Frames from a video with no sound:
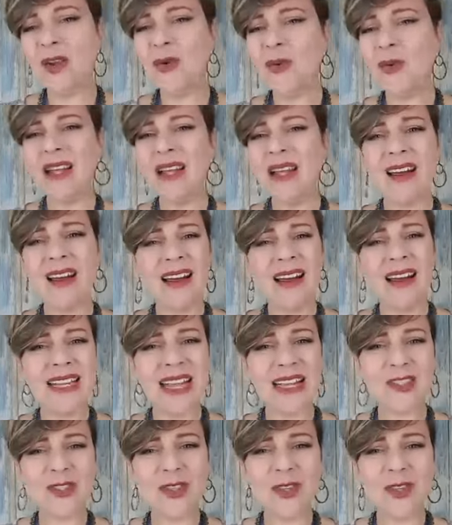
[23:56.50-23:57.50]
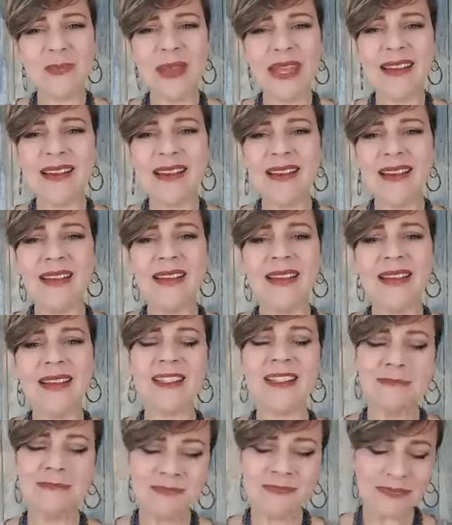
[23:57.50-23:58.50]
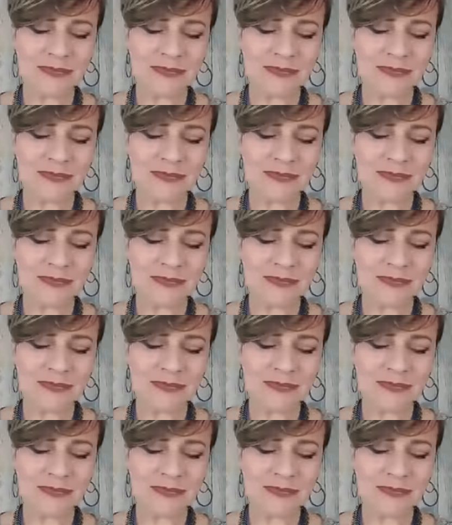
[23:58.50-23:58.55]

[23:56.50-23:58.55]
want to contact her because,